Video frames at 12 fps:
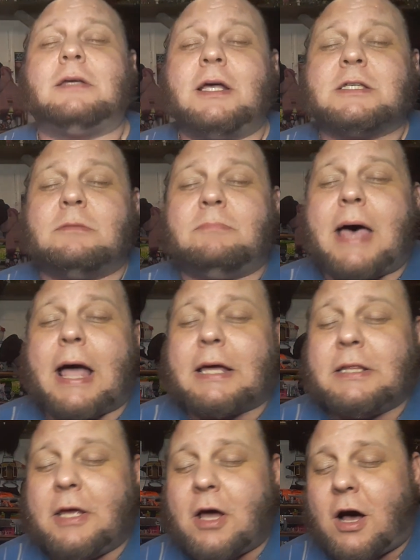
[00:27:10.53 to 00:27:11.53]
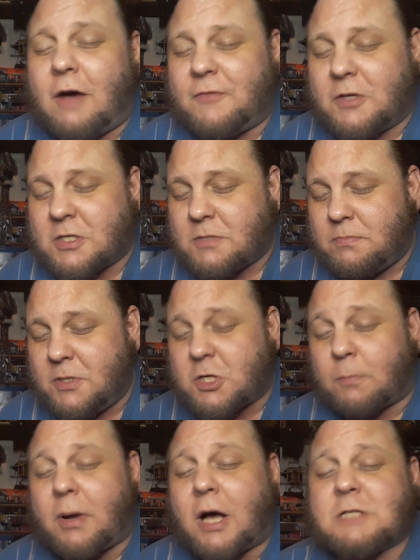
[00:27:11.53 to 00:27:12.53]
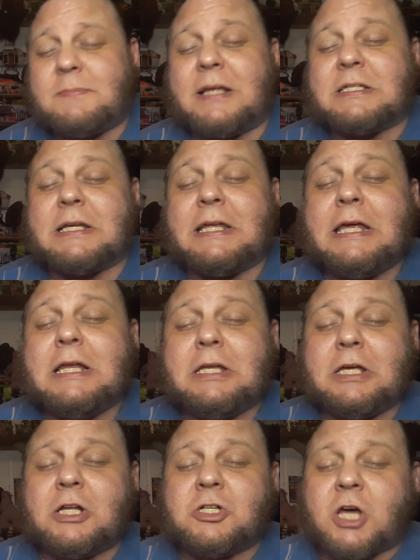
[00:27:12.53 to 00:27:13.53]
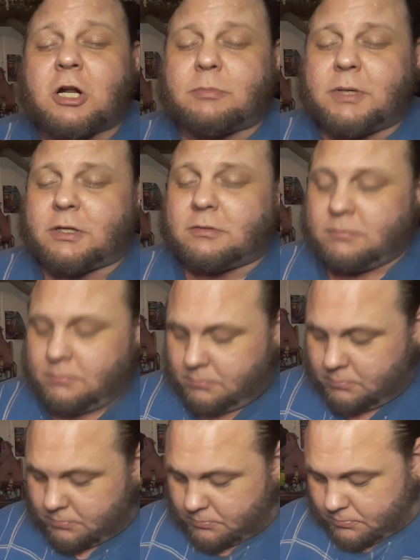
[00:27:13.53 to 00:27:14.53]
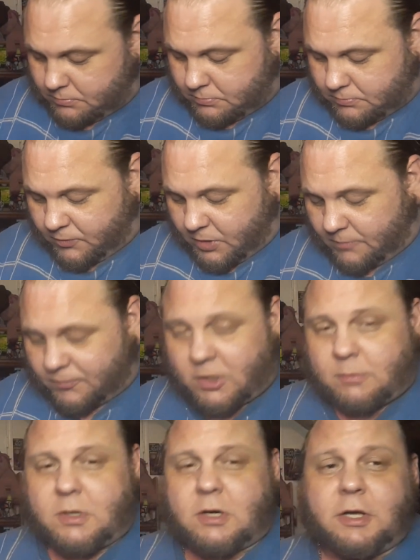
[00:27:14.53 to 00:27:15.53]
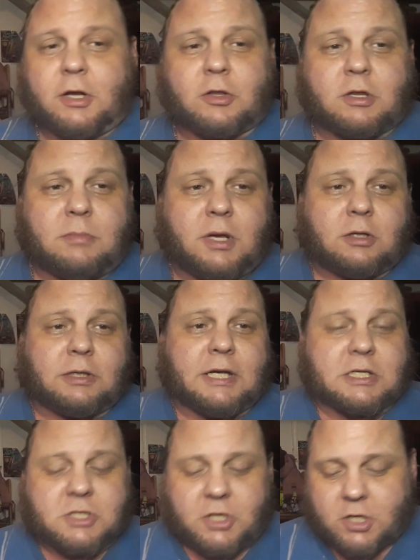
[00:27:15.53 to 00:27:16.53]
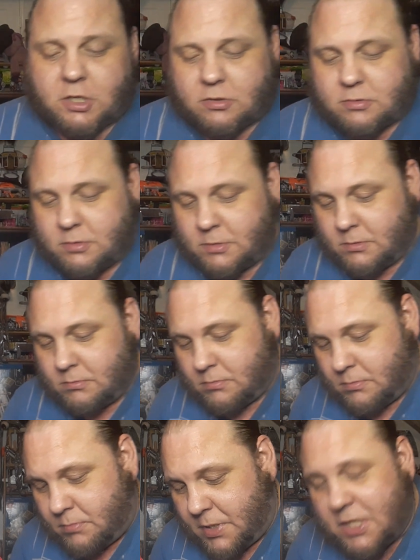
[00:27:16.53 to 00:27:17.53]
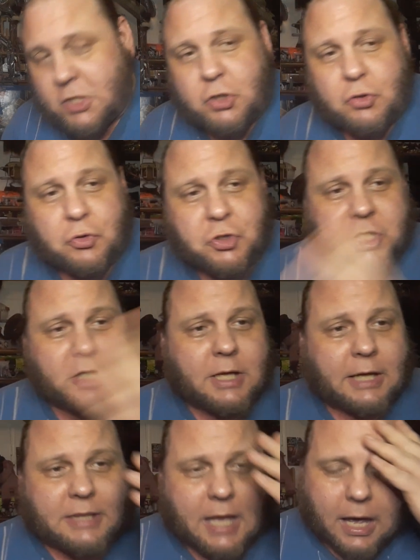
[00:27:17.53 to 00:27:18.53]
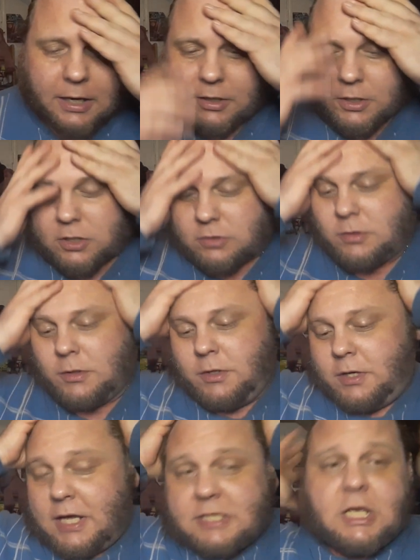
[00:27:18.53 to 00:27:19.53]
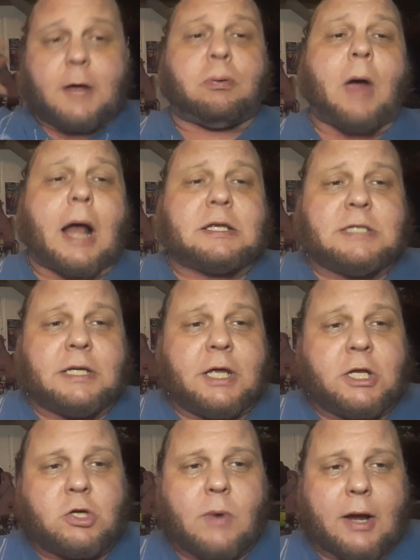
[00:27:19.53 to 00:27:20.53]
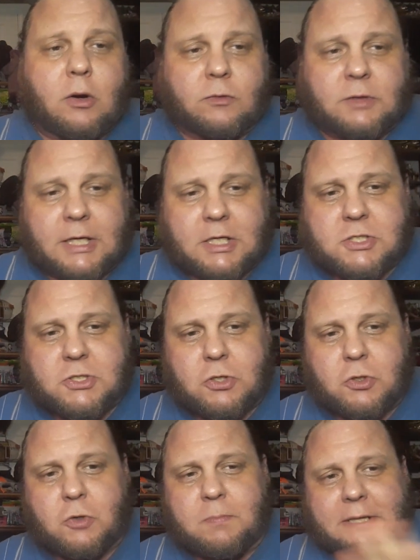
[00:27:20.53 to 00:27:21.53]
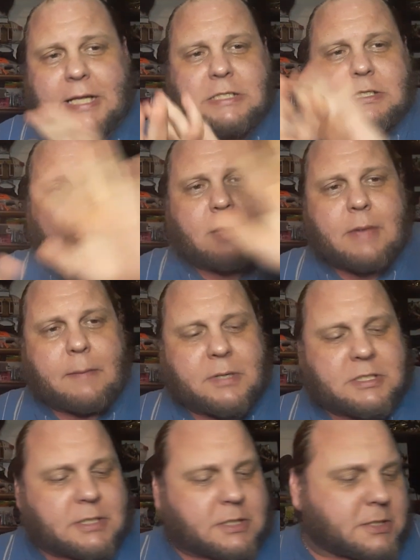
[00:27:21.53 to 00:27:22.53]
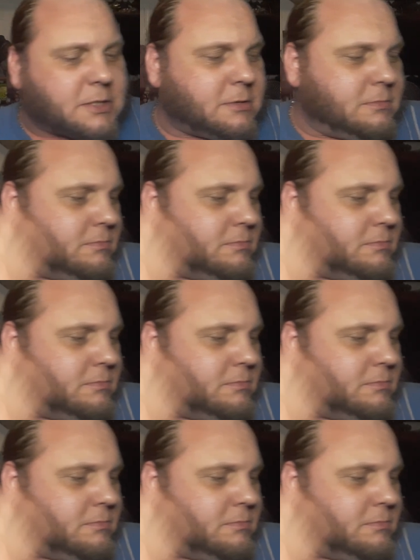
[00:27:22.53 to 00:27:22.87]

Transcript: Gets him back in the office. Mr. Boss Man's an Indian gentleman. From the Middle East, Hindu, shit like that, Is he a practicing Hindu? I don't think so, but that's none of my business.